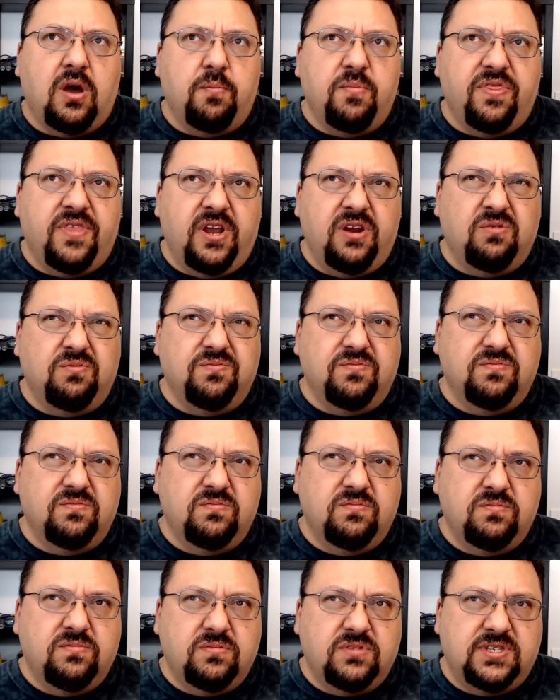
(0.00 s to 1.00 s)
they don't
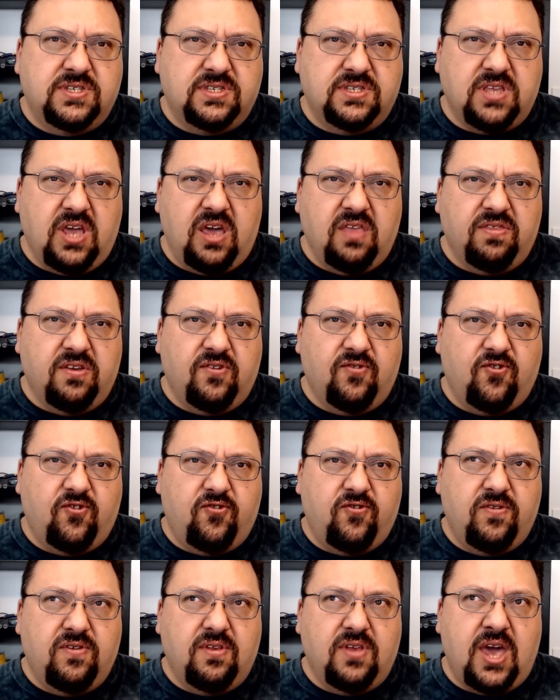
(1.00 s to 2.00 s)
state
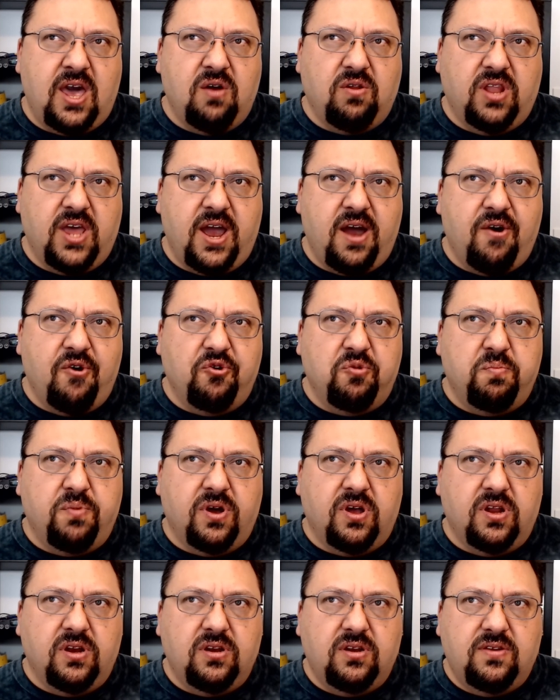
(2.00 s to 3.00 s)
this out loud,
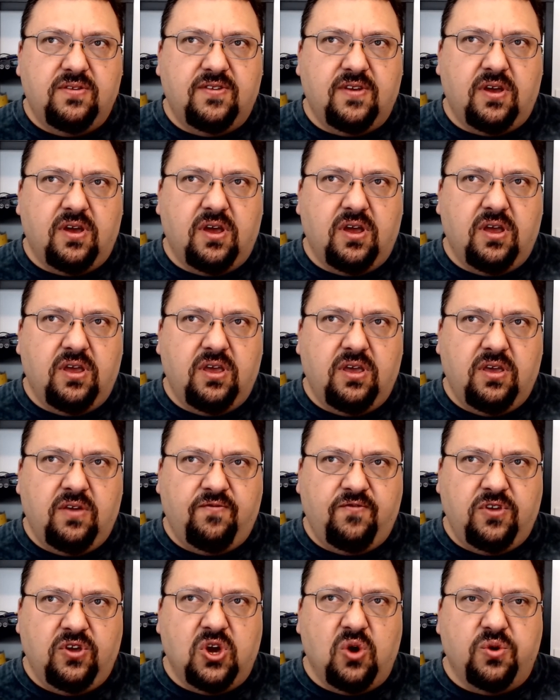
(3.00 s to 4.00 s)
but
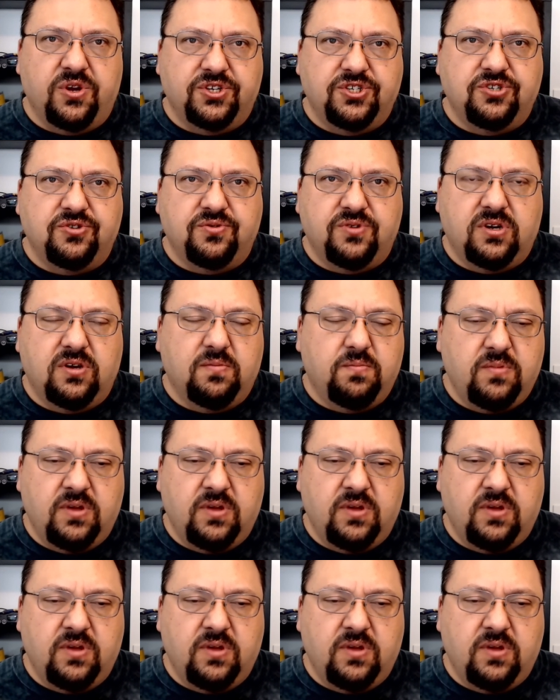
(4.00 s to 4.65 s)
if you go into a